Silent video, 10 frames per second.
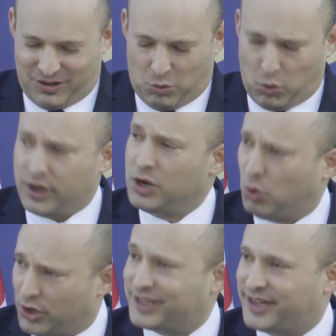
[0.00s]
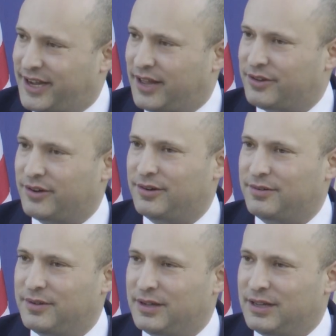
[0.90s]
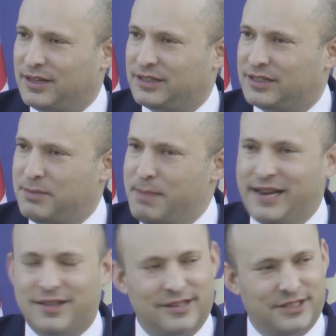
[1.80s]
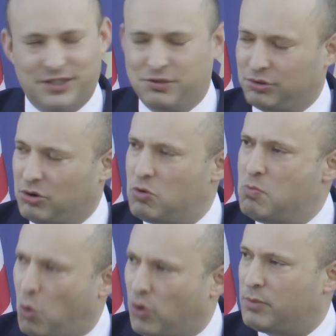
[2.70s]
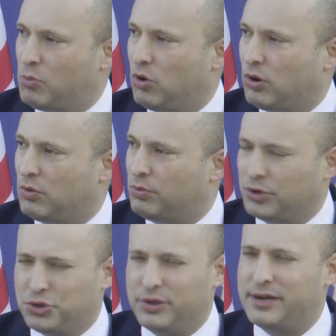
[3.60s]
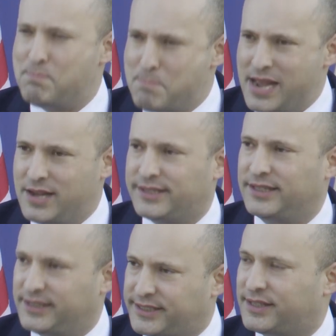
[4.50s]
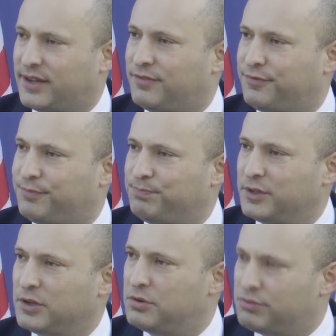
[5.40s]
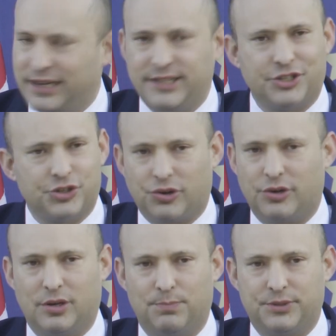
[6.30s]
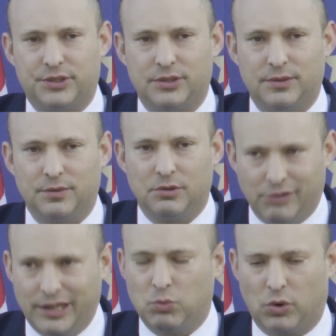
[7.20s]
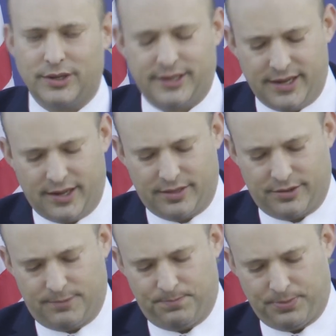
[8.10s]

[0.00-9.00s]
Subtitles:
going to work together to make this grow more and more. We're doing amazing stuff, great startups, great work together.